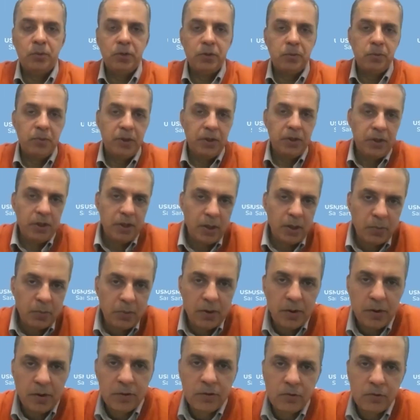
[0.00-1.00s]
but many
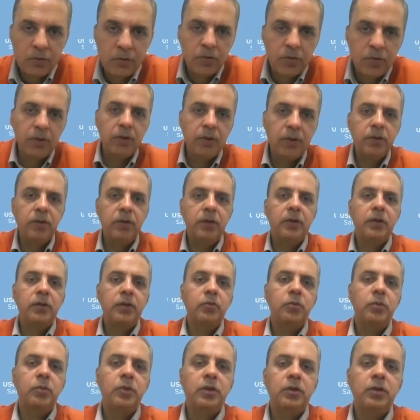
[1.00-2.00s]
applicants have shared their
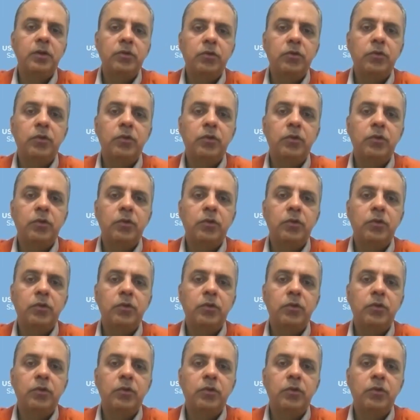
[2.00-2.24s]
experience